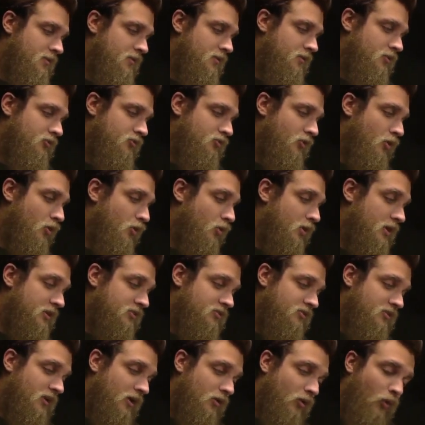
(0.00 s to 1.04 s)
So
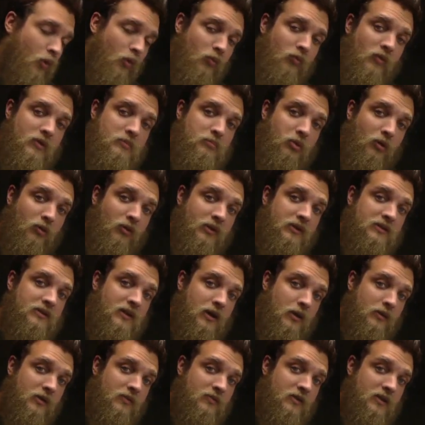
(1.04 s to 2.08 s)
it's not only pulling
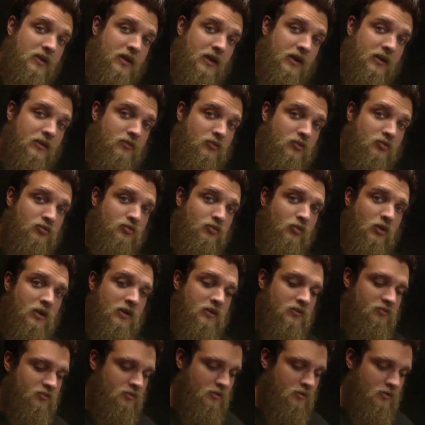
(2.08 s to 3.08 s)
down on the neck of the strings,